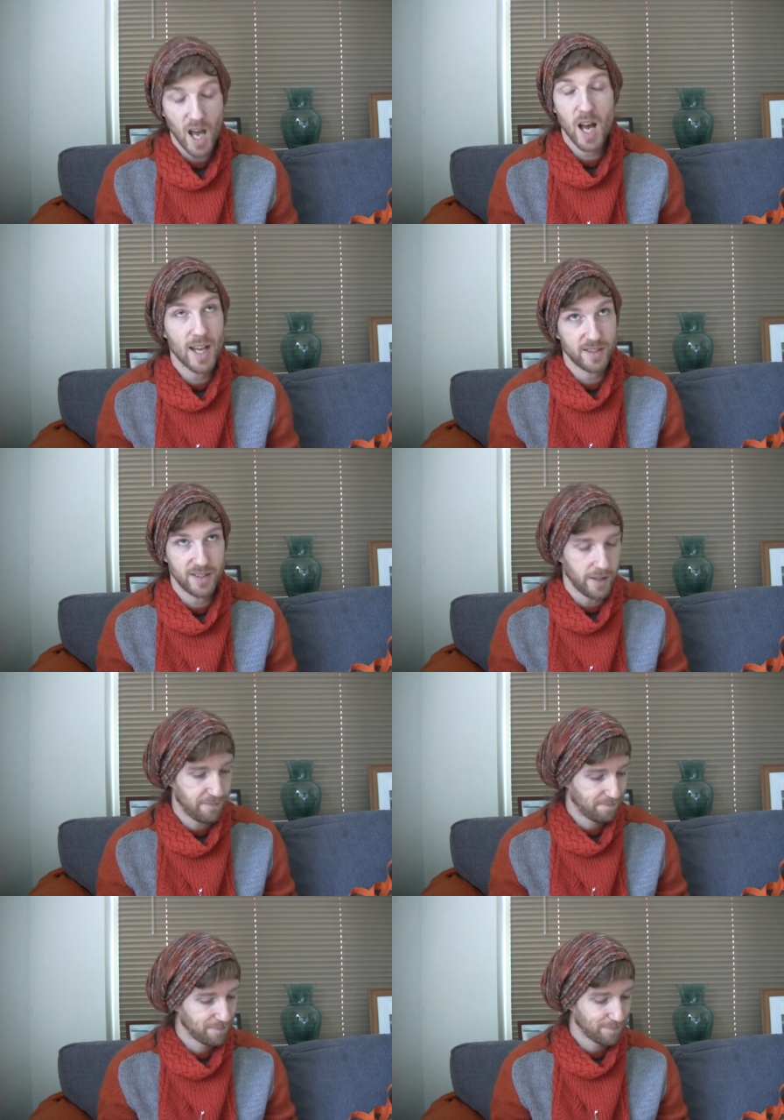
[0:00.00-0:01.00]
ISU.
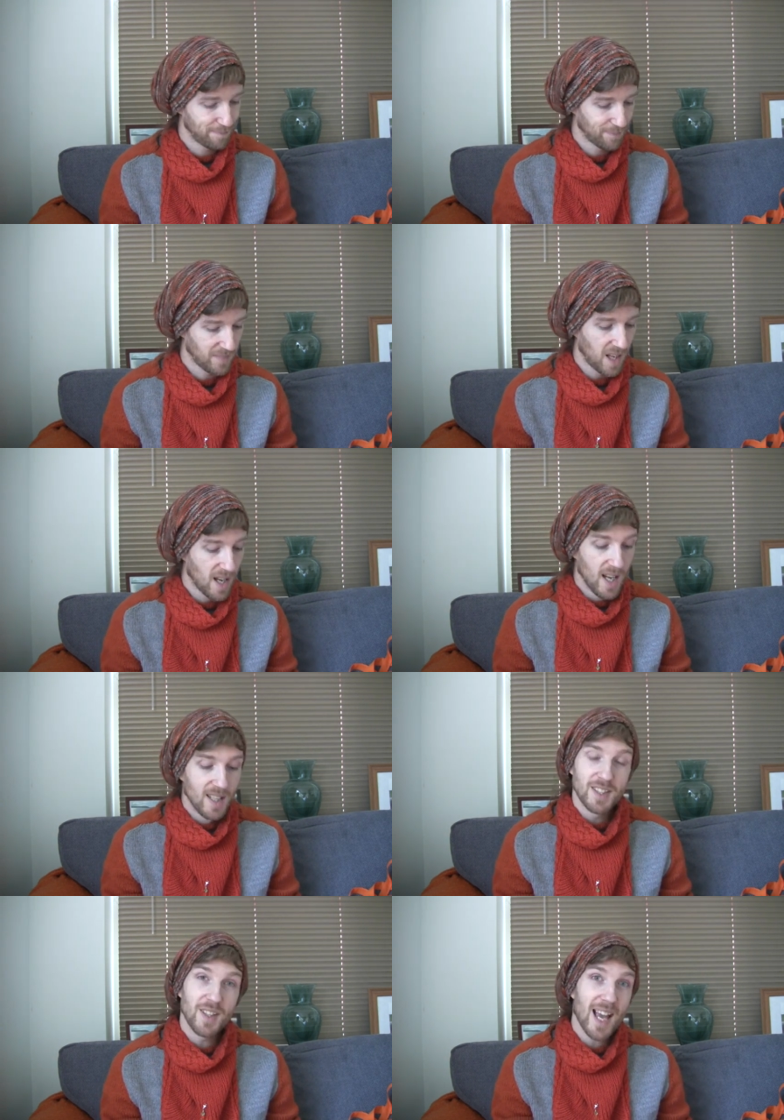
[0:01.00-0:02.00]

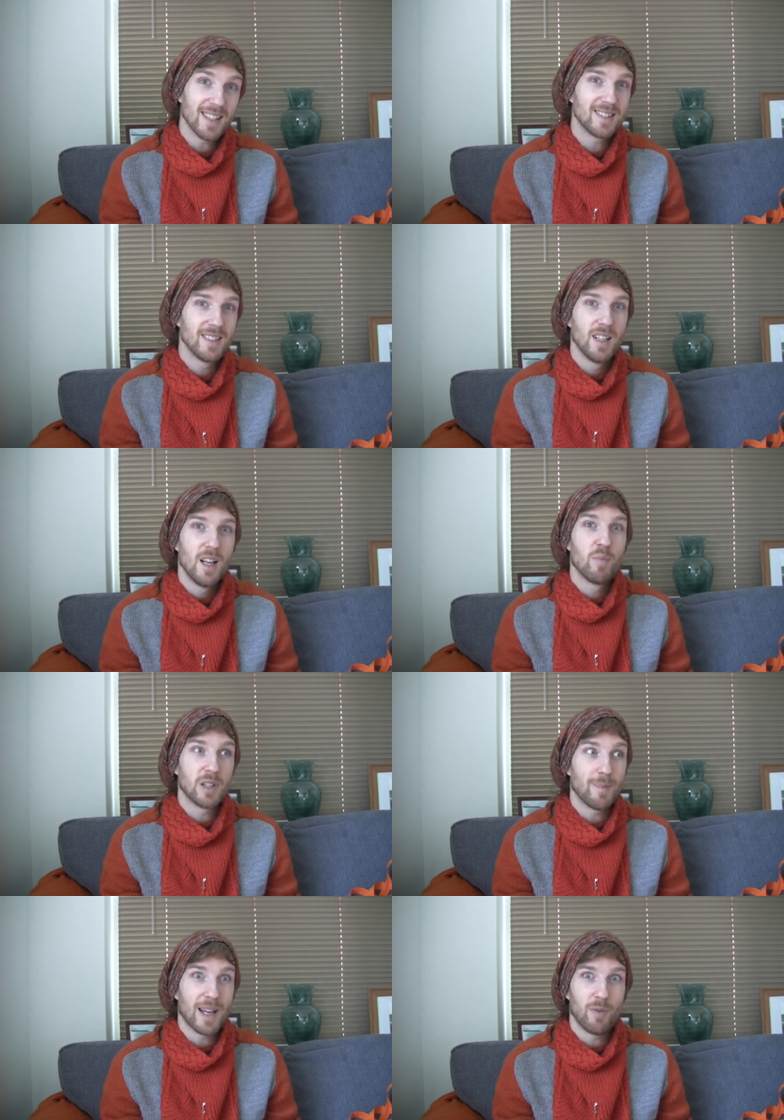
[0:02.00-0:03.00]
So yes,
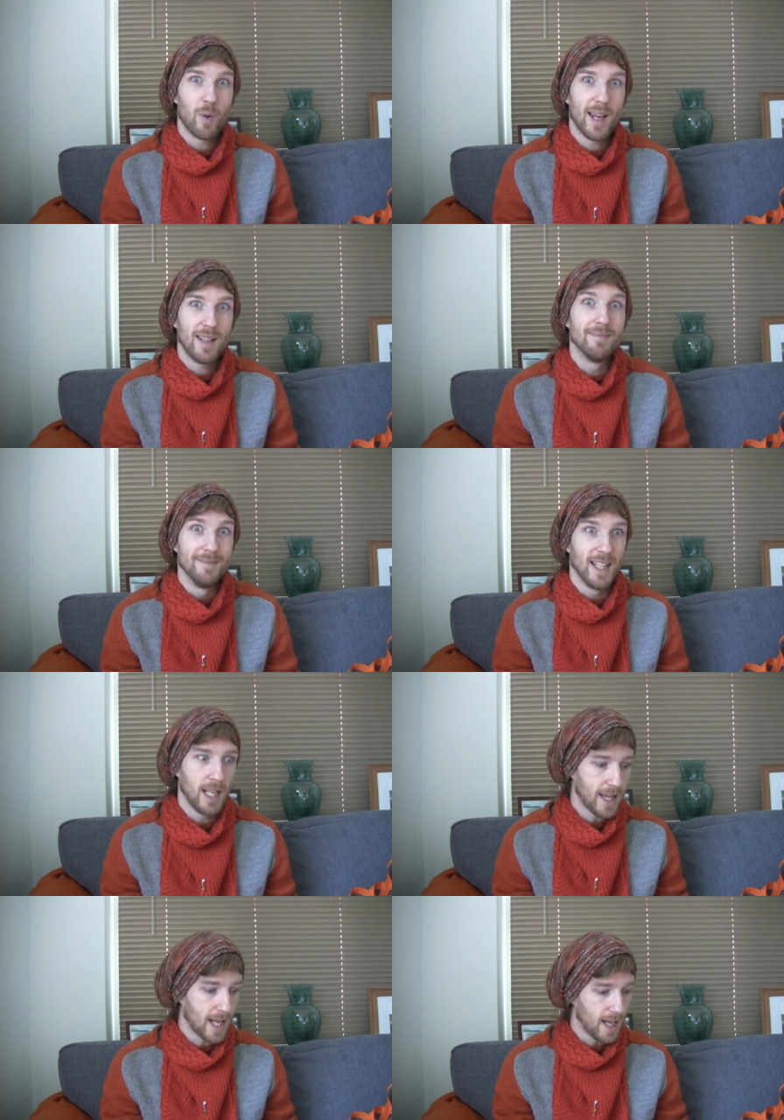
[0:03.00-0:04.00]
project bag giveaway. Get
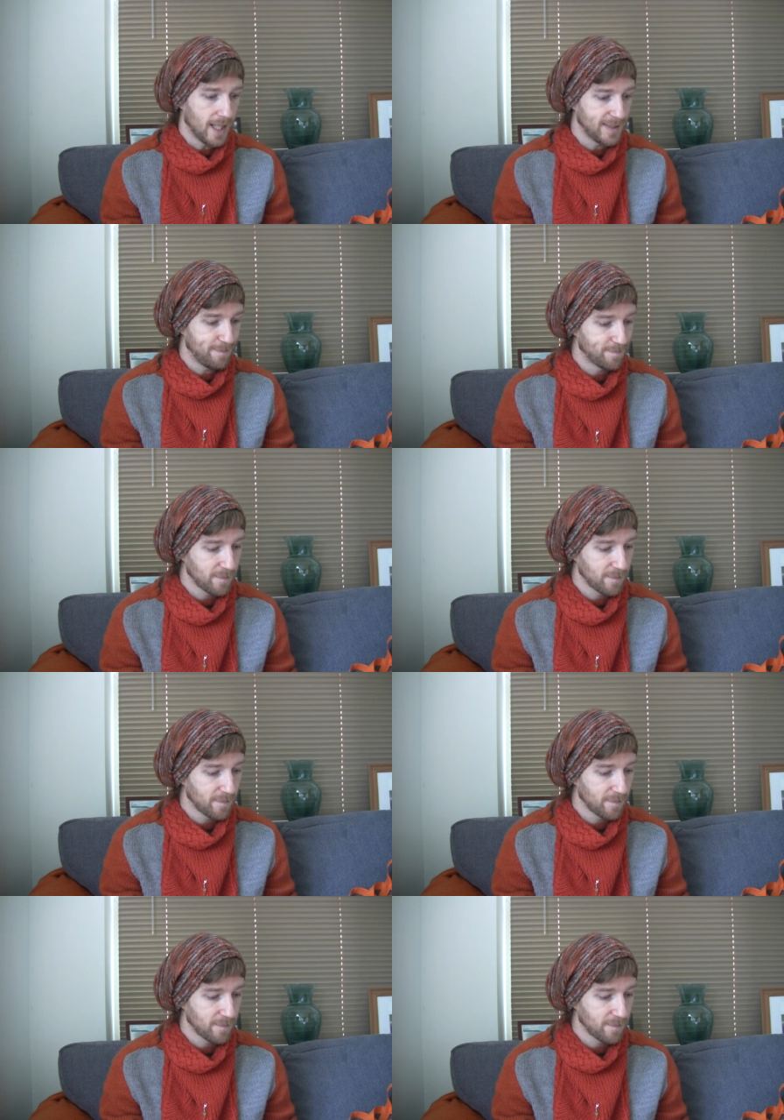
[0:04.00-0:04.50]
in there, guys.